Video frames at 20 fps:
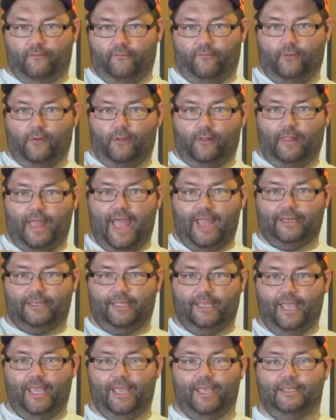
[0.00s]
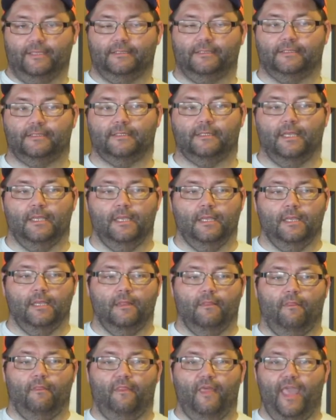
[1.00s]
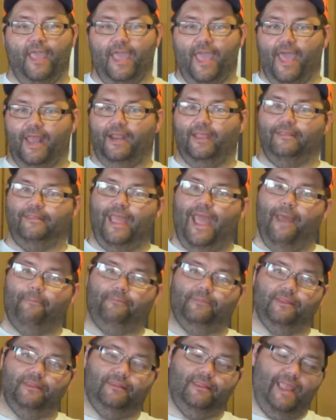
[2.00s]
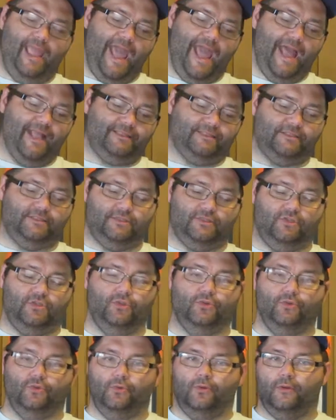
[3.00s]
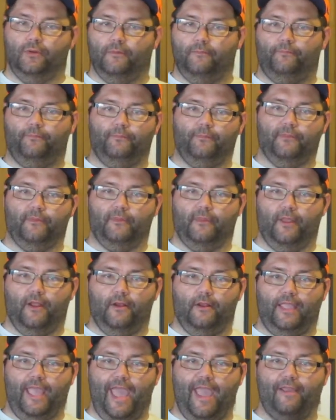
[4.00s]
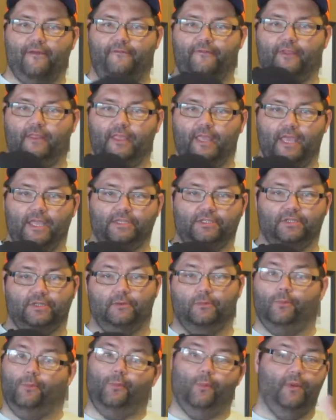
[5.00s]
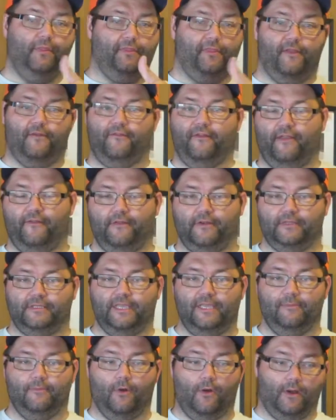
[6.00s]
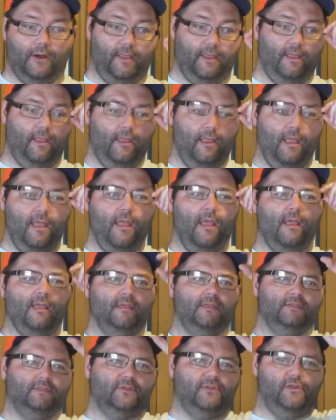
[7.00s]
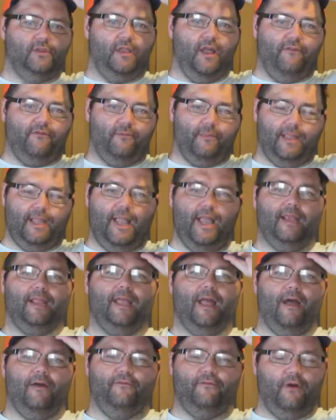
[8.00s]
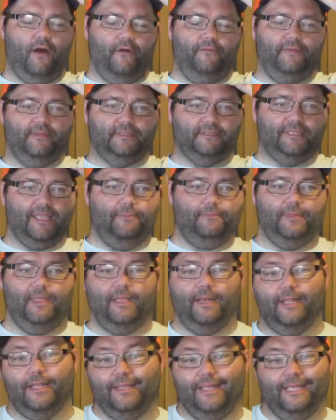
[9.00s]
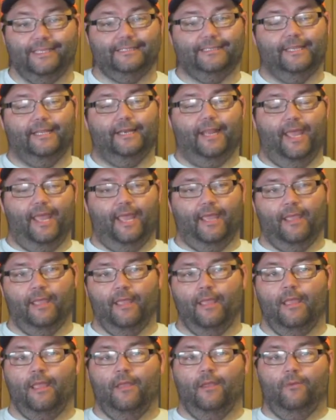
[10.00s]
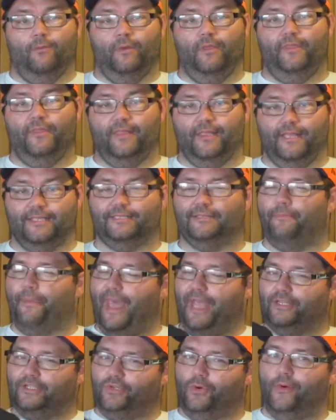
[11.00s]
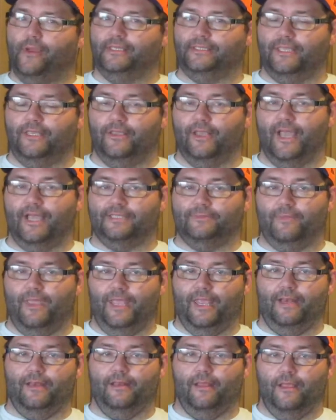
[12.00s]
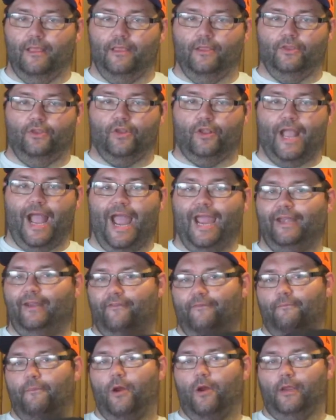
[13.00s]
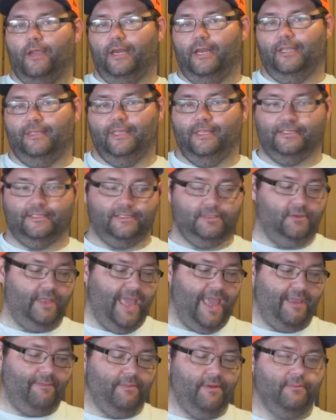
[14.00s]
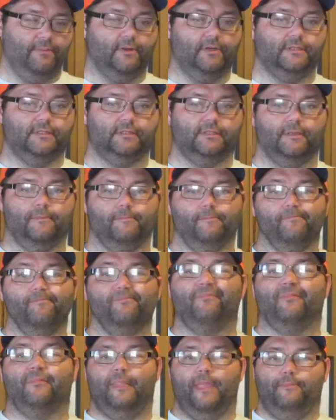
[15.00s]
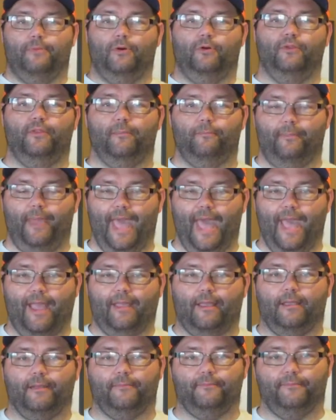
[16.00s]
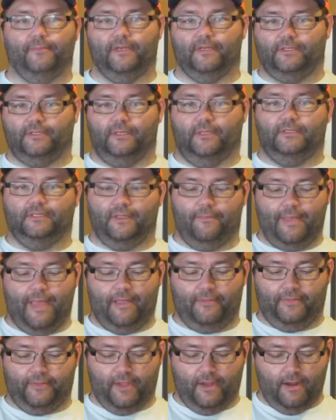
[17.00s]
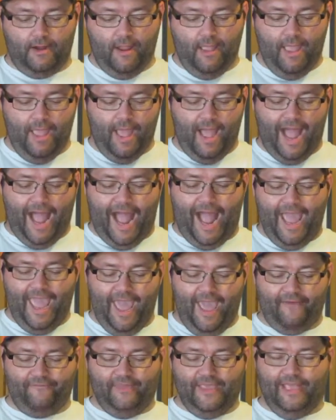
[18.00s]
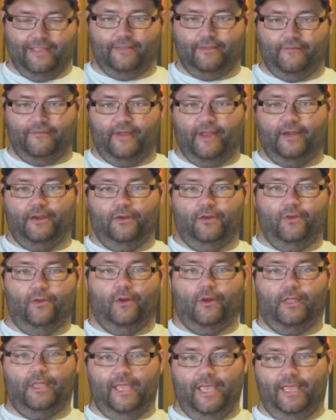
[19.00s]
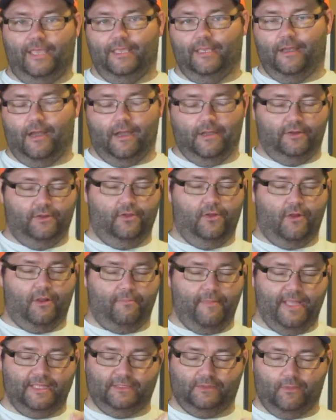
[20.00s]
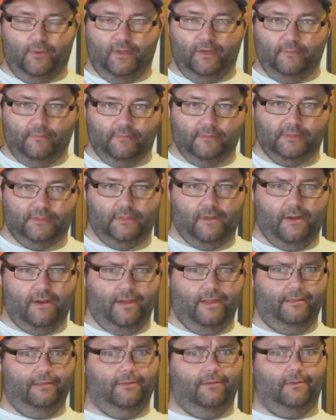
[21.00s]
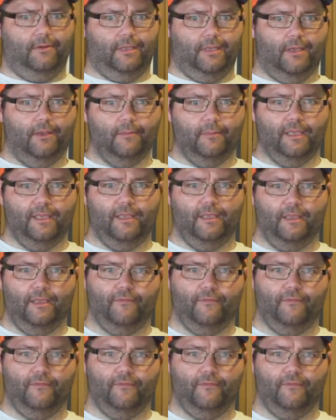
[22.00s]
for the Latin Kings, they had adapted the hats to their gang affiliation with their favorite team on it. So the government kind of got involved and stepped in, and they said, hey, we think that's a bad choice that you guys made. You're kind of marketing this to gang members. They pulled them back. There's still some out there. I have yet to find a New York Mets one. Sorry, don't kill me